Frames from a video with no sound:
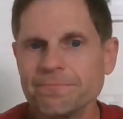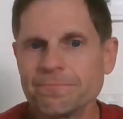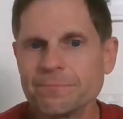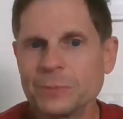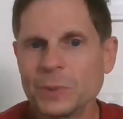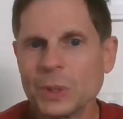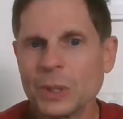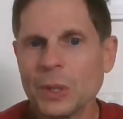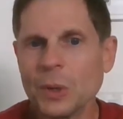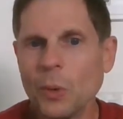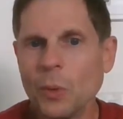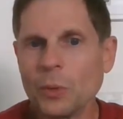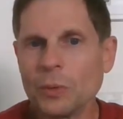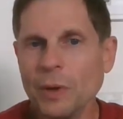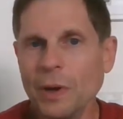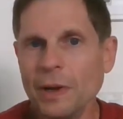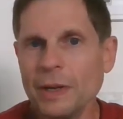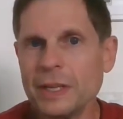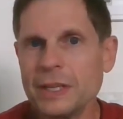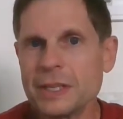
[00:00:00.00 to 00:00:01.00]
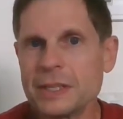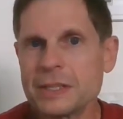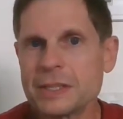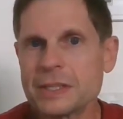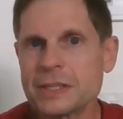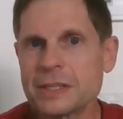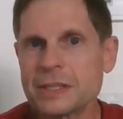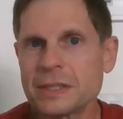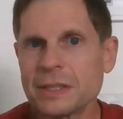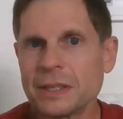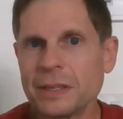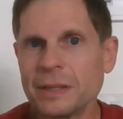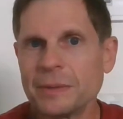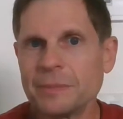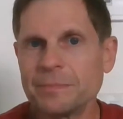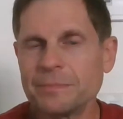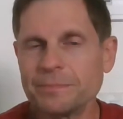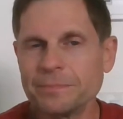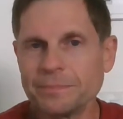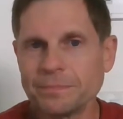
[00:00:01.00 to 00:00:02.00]
really hold on to this
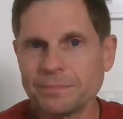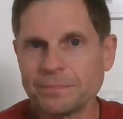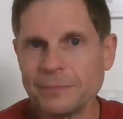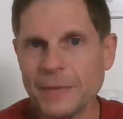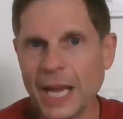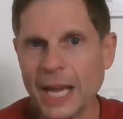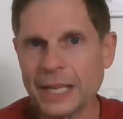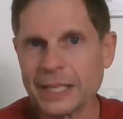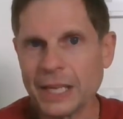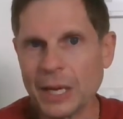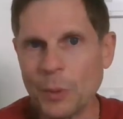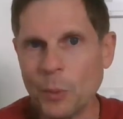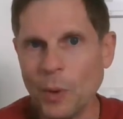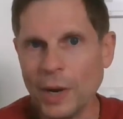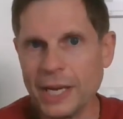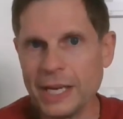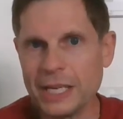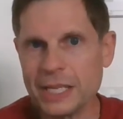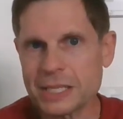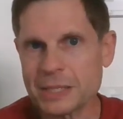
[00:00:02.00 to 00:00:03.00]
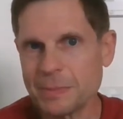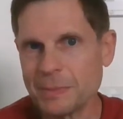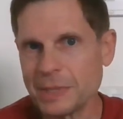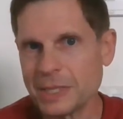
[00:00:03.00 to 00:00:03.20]
anti-whiteism